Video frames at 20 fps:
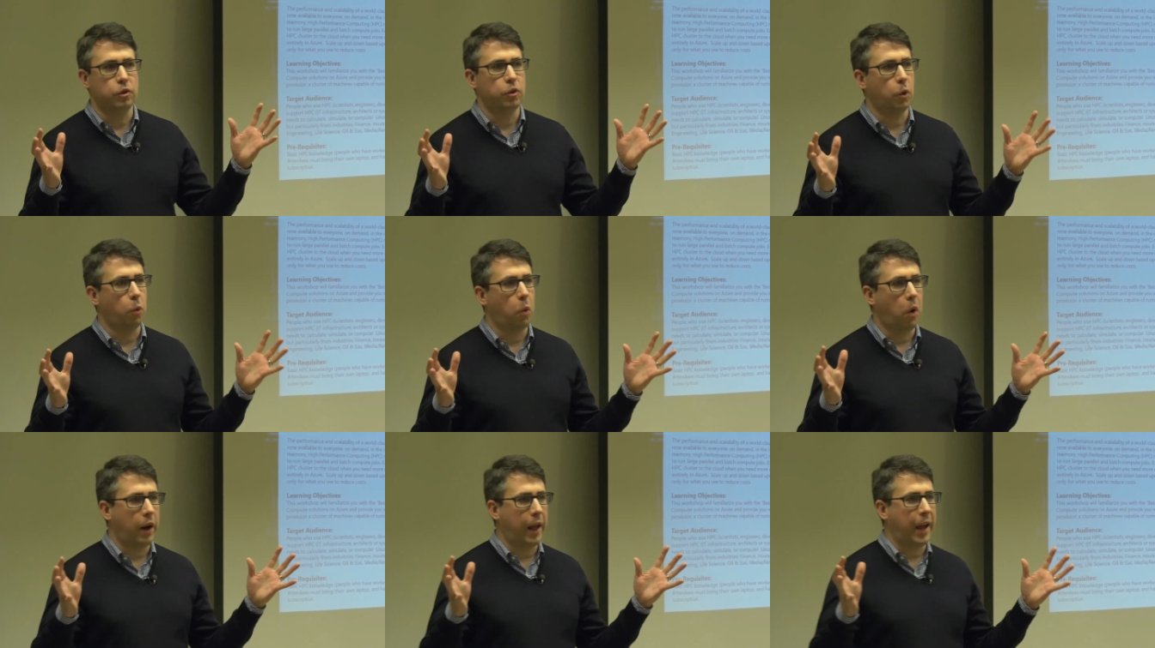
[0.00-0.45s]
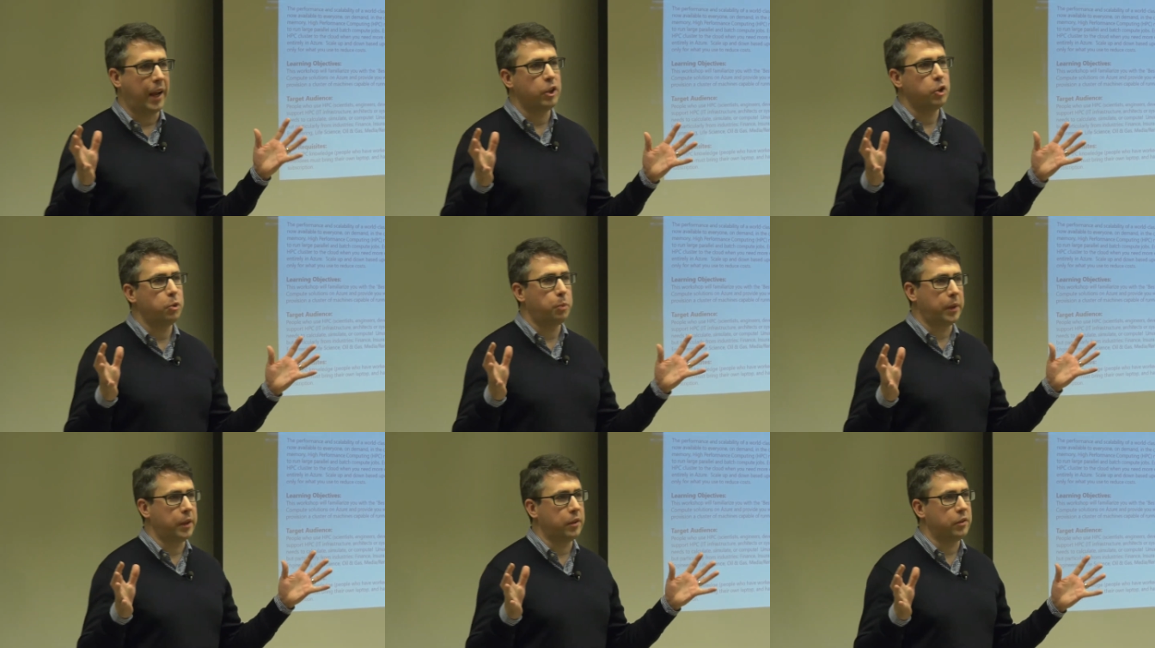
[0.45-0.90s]
to what
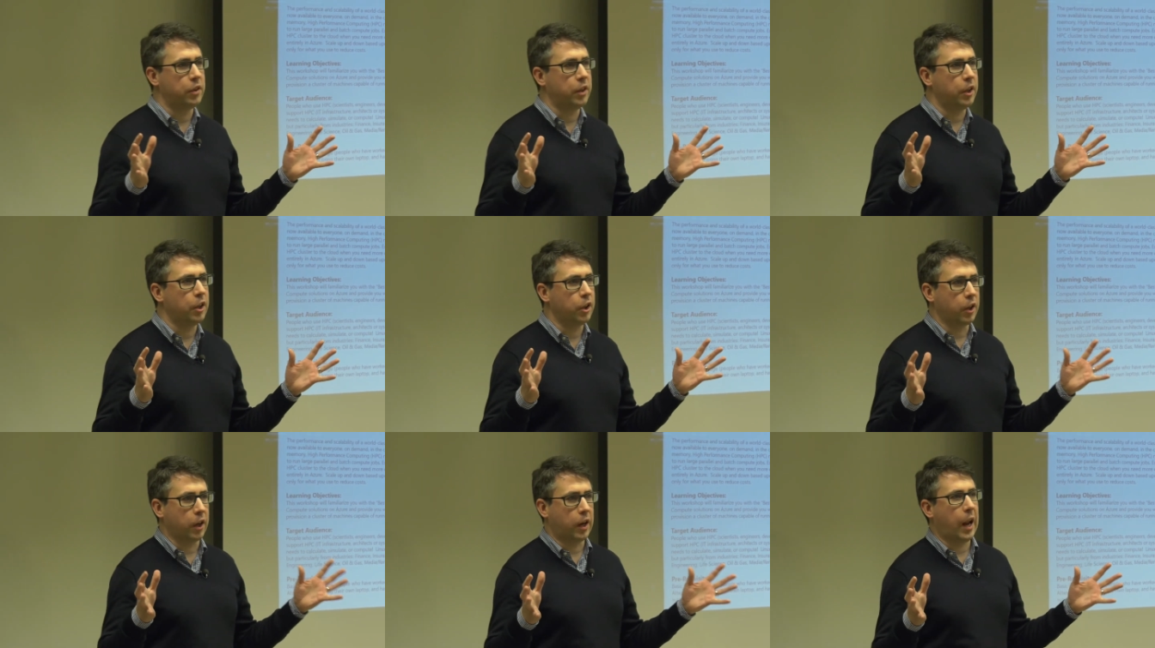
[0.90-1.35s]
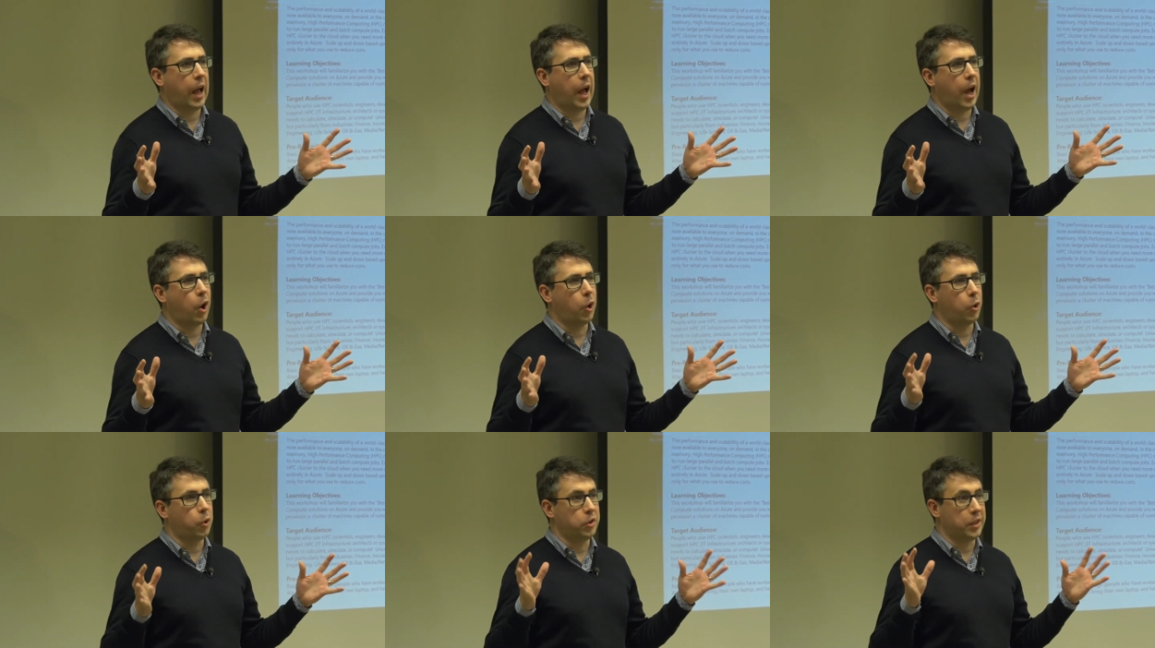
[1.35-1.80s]
HPC in the
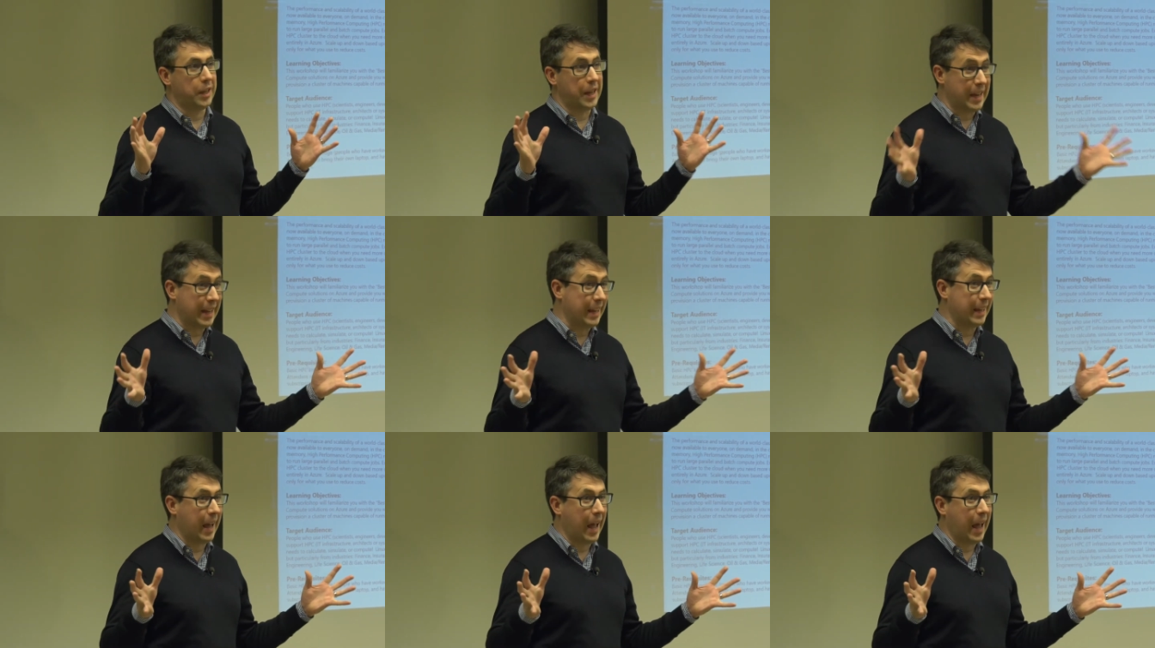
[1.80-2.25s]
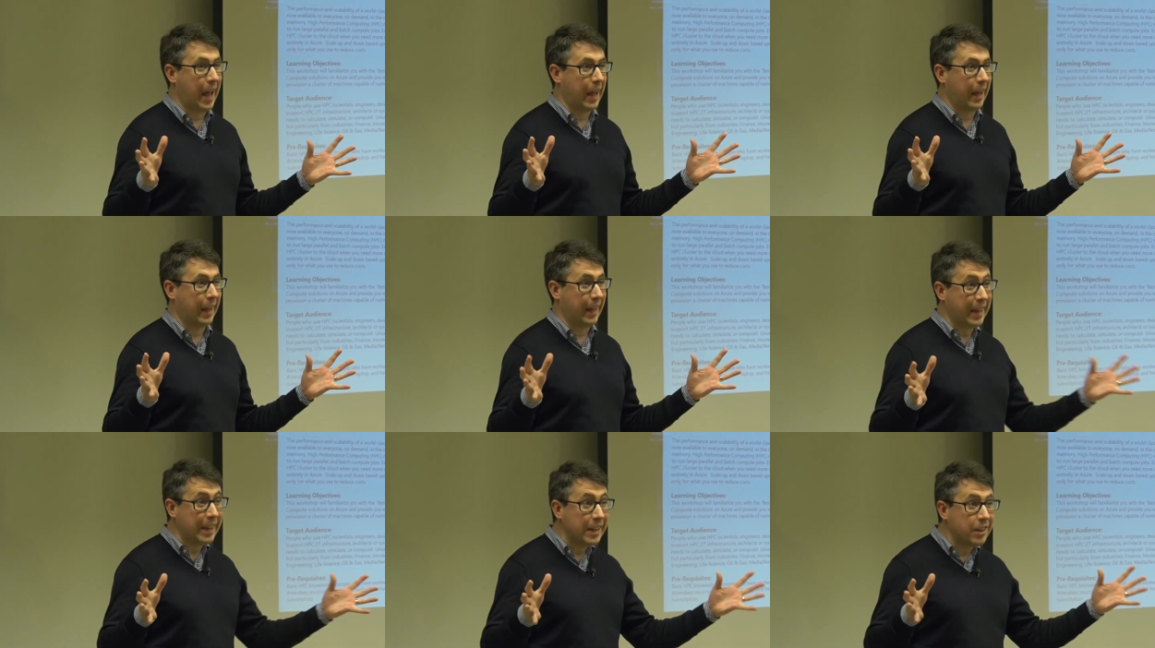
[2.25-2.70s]
cloud
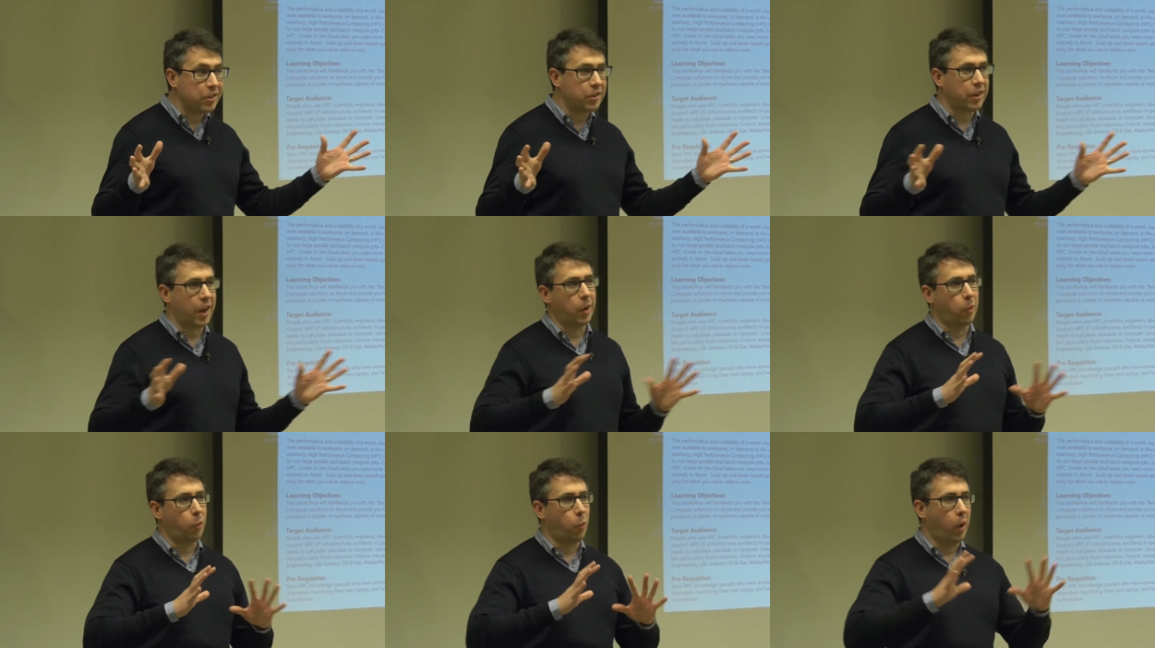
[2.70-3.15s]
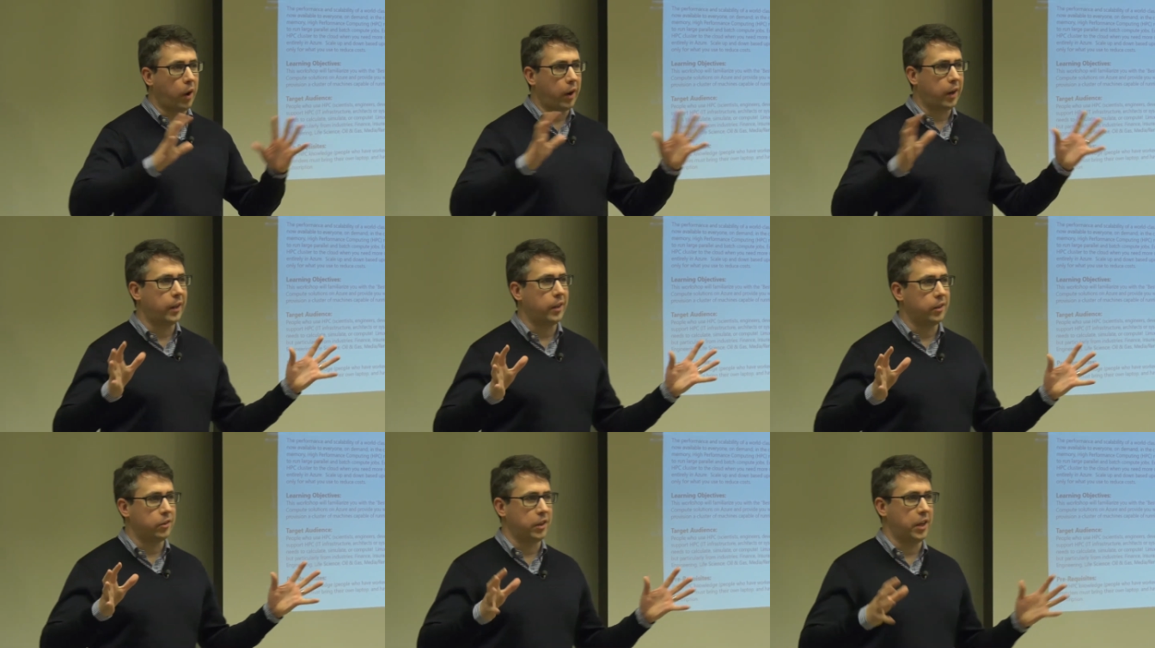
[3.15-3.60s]
is and what it
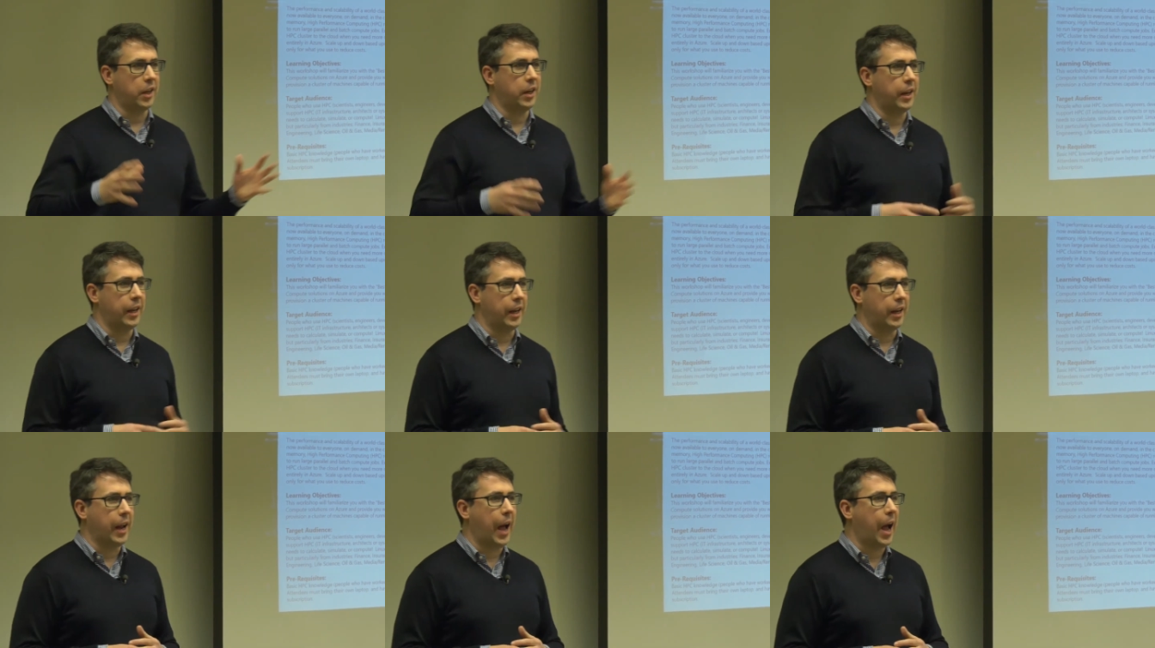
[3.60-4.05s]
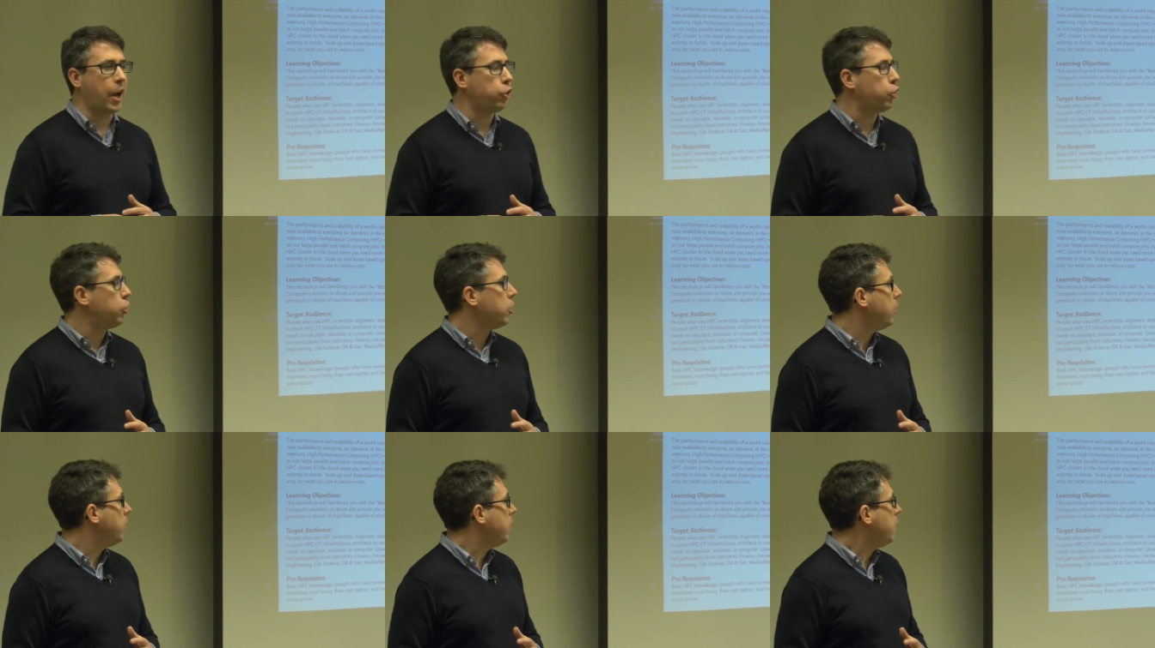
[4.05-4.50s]
is in
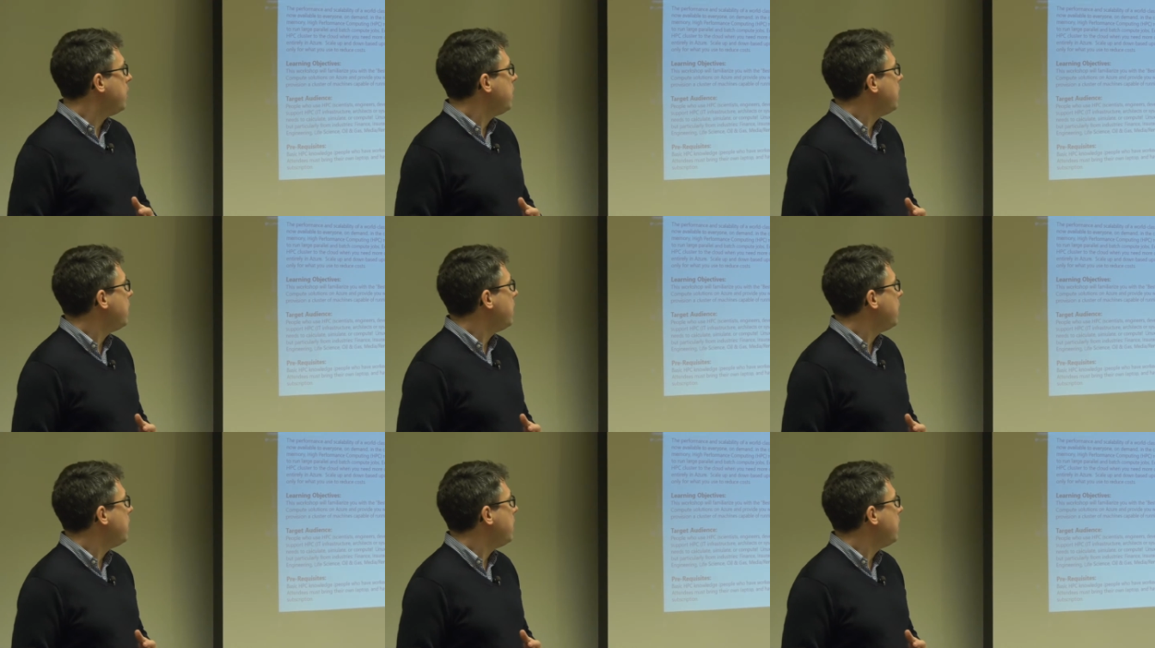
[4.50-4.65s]
Azure.